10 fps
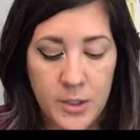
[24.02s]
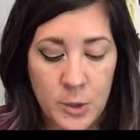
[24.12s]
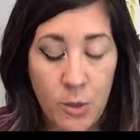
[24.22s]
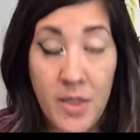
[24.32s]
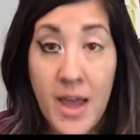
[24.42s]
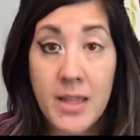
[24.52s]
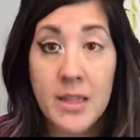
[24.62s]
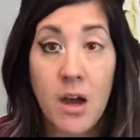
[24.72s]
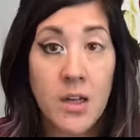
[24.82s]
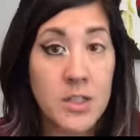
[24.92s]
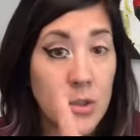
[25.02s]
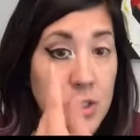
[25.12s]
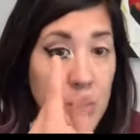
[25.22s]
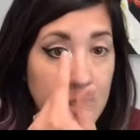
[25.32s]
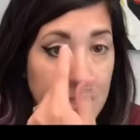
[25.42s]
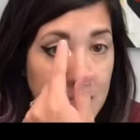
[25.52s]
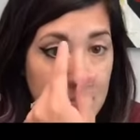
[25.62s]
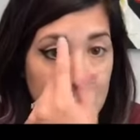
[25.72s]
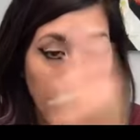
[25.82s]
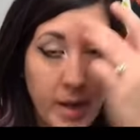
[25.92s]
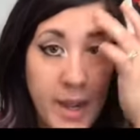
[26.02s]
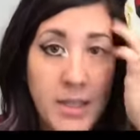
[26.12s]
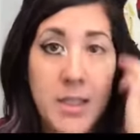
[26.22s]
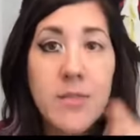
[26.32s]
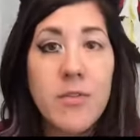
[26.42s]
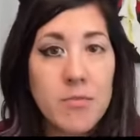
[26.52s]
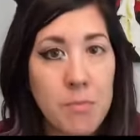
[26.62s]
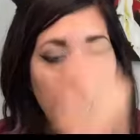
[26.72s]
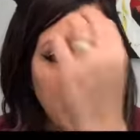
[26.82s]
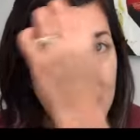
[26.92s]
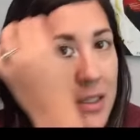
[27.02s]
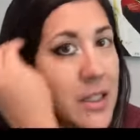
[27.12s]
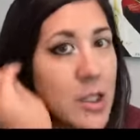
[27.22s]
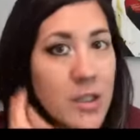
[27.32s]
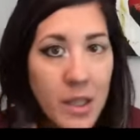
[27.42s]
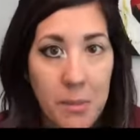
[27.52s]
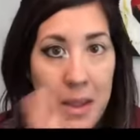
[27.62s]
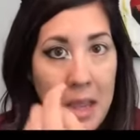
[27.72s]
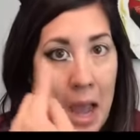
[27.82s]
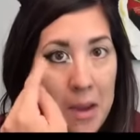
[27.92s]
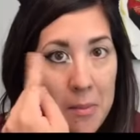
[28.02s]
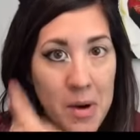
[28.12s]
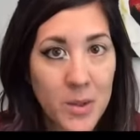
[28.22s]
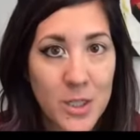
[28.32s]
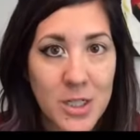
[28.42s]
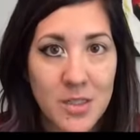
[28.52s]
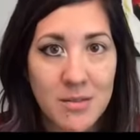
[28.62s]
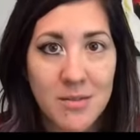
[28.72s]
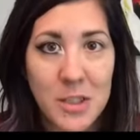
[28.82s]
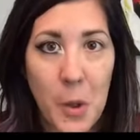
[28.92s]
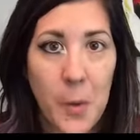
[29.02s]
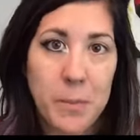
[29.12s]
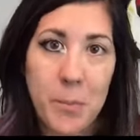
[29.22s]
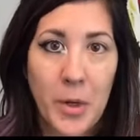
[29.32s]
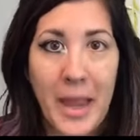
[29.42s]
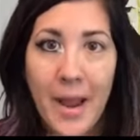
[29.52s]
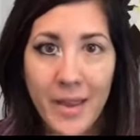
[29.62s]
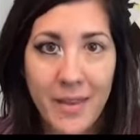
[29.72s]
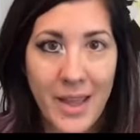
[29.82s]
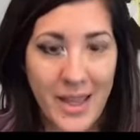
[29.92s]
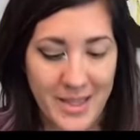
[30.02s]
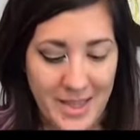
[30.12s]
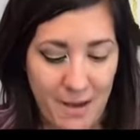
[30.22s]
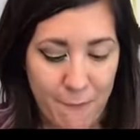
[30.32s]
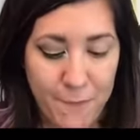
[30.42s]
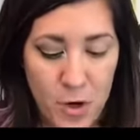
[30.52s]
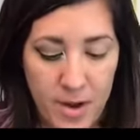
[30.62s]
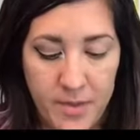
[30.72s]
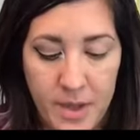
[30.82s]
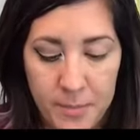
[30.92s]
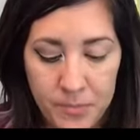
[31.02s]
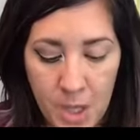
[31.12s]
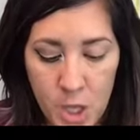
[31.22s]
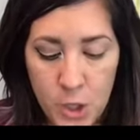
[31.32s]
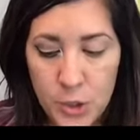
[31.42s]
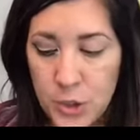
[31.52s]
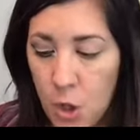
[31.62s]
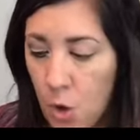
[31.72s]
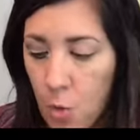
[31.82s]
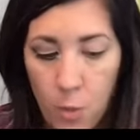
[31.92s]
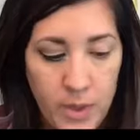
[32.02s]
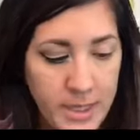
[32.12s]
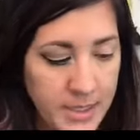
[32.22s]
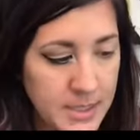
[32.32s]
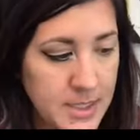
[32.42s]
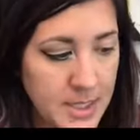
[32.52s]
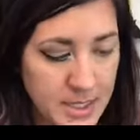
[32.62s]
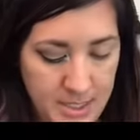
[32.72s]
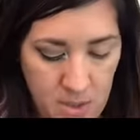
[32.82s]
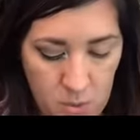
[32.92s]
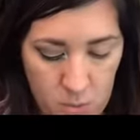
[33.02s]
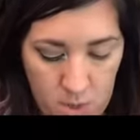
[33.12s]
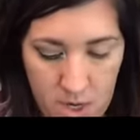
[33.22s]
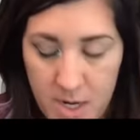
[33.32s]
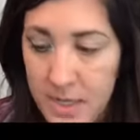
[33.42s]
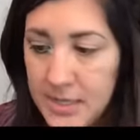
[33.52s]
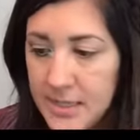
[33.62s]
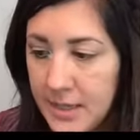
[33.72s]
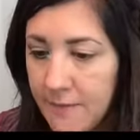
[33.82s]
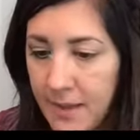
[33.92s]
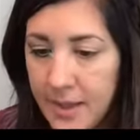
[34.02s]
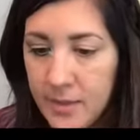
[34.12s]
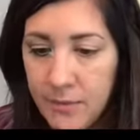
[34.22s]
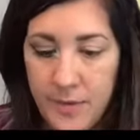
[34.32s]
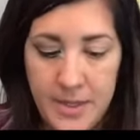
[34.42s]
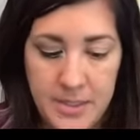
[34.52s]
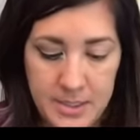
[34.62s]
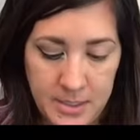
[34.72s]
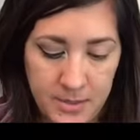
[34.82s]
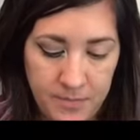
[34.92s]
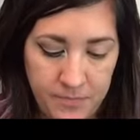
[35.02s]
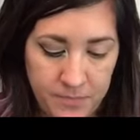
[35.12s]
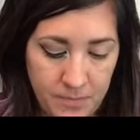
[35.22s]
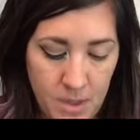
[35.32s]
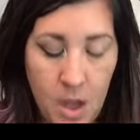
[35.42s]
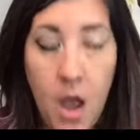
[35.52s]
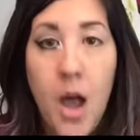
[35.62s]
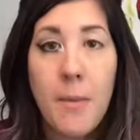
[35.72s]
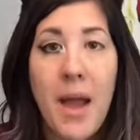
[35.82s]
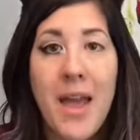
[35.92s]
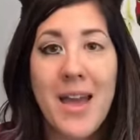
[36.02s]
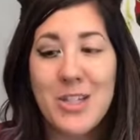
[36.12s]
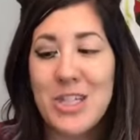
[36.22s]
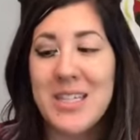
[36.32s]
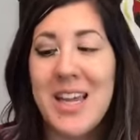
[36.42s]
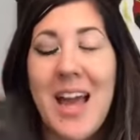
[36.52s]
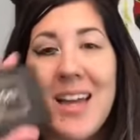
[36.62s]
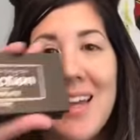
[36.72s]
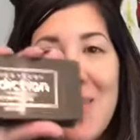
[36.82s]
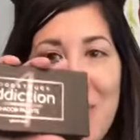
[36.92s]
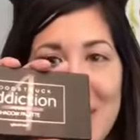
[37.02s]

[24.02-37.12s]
So then also, as you can see, so I kind of made it look like my eyebrows are, you know, more cat-like and have fur on them. So what I did was, if I can find it, I